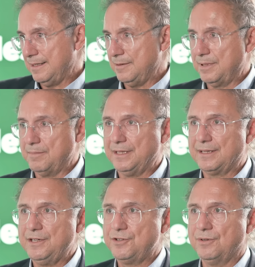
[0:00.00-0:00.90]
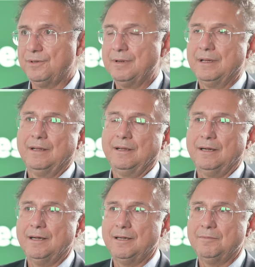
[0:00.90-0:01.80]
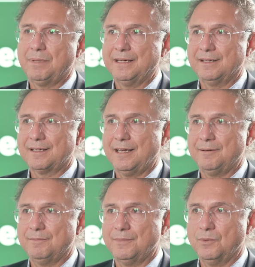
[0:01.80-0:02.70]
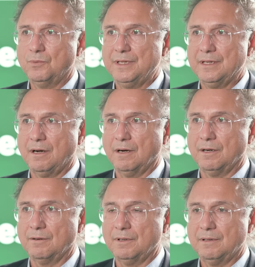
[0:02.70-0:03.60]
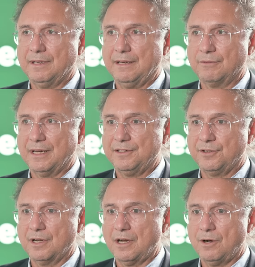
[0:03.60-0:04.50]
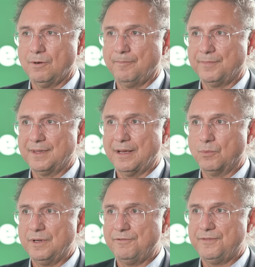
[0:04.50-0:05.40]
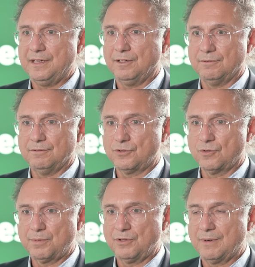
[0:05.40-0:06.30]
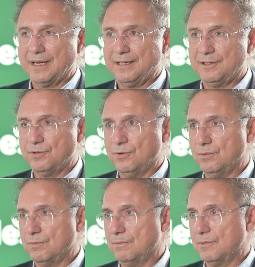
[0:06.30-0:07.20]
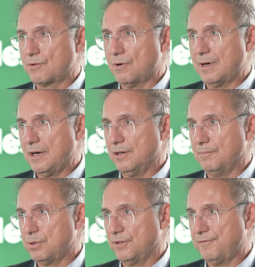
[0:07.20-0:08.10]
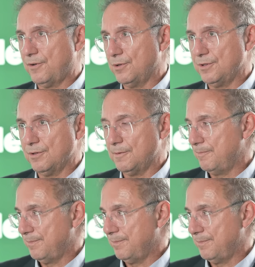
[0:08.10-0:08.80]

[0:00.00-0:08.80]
the implementation, by the time we are ready to go, then we feel super ready to grow our portfolio